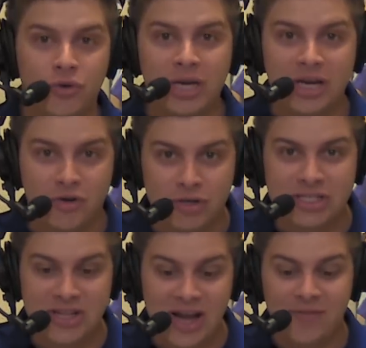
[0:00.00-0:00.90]
get Chris
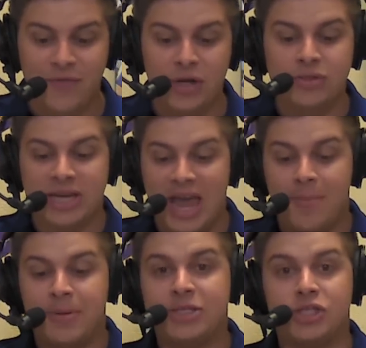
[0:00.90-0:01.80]
Stanfield to campus.